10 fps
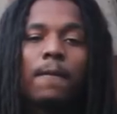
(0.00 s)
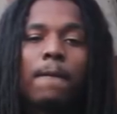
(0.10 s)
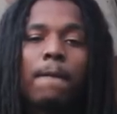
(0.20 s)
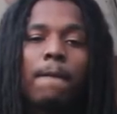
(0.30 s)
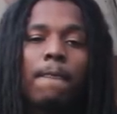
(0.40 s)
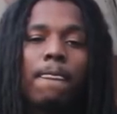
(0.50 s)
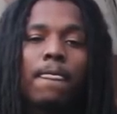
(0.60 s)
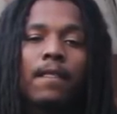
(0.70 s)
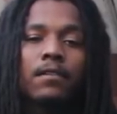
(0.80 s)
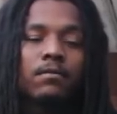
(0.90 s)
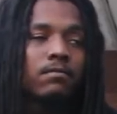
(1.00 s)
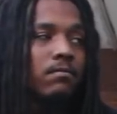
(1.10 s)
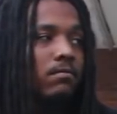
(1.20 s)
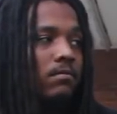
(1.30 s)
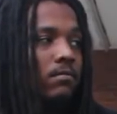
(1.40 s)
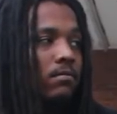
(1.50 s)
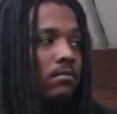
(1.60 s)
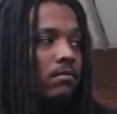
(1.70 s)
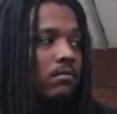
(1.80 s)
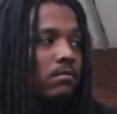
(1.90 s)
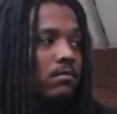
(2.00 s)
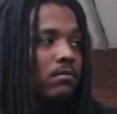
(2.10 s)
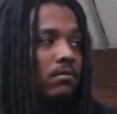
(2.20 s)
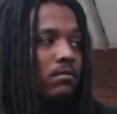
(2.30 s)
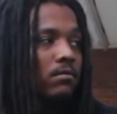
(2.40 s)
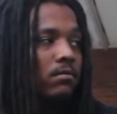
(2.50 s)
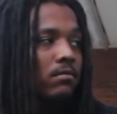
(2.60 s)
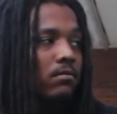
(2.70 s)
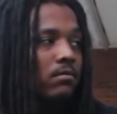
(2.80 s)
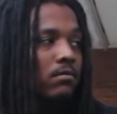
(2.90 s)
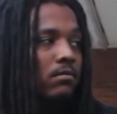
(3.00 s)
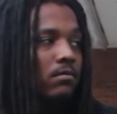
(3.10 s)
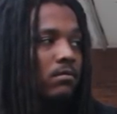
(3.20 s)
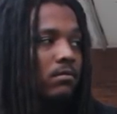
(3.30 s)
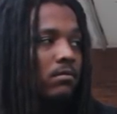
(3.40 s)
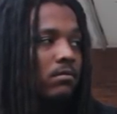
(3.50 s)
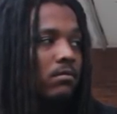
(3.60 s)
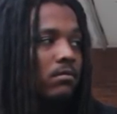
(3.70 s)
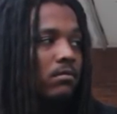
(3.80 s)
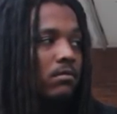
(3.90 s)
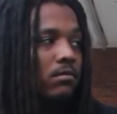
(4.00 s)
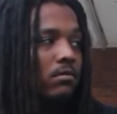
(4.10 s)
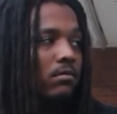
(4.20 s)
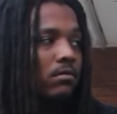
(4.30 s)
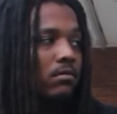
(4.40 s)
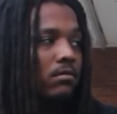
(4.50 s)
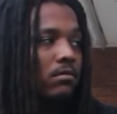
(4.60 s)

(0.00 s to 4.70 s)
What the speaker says: (silent)